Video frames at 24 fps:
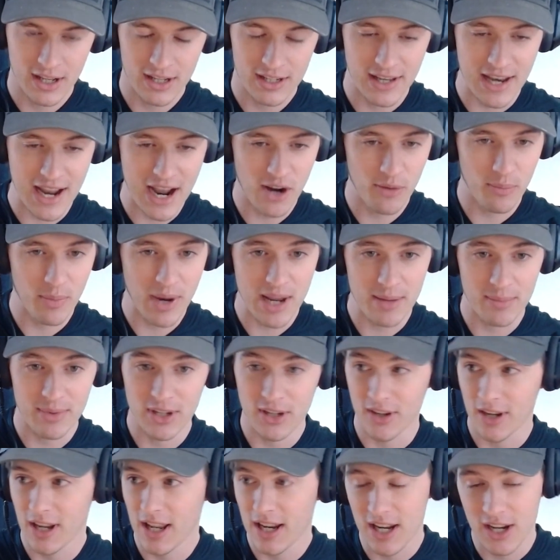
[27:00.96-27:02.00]
Now maybe
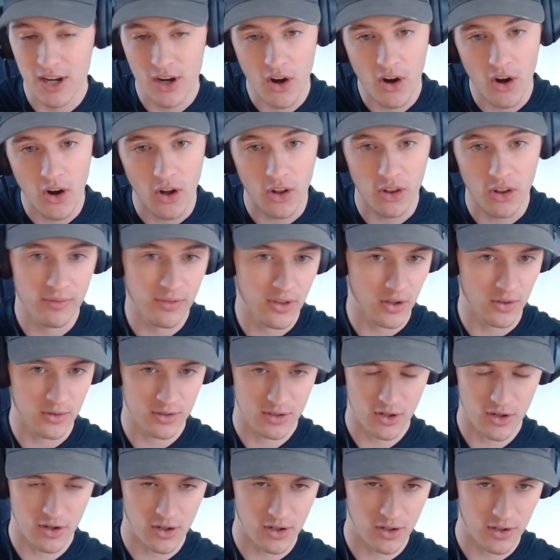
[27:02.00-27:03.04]
you're getting all of those
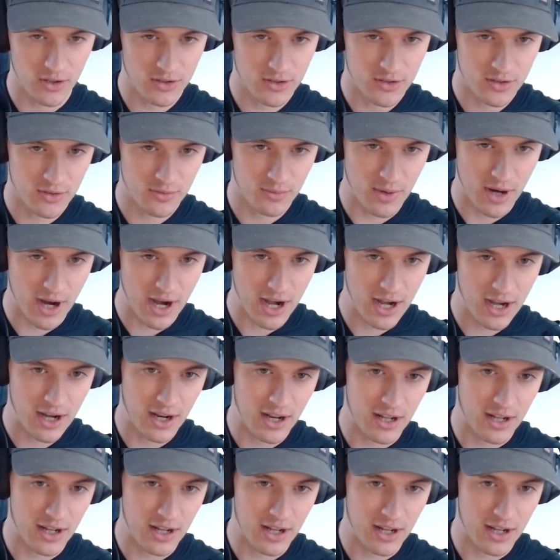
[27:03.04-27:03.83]
calls, right?